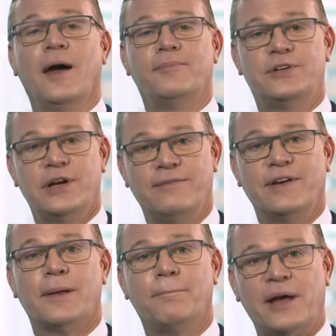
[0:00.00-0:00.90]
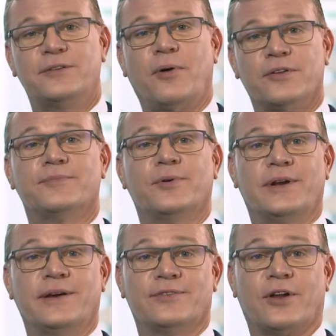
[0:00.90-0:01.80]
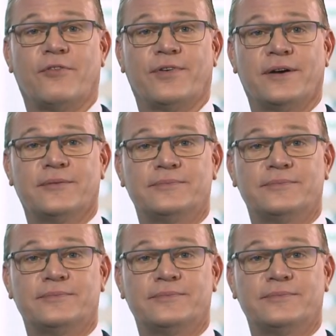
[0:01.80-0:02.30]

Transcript: achieving the best possible deals on offer.